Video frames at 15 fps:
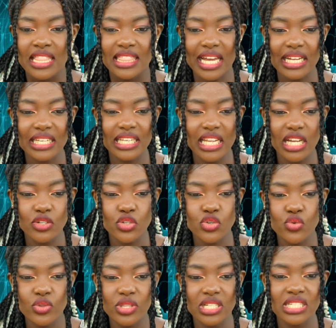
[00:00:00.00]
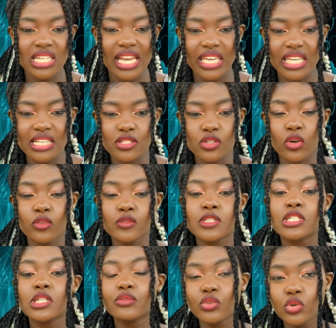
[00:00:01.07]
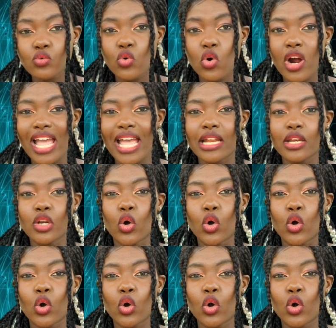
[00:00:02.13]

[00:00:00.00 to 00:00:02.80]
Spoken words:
that led to the decades of civil war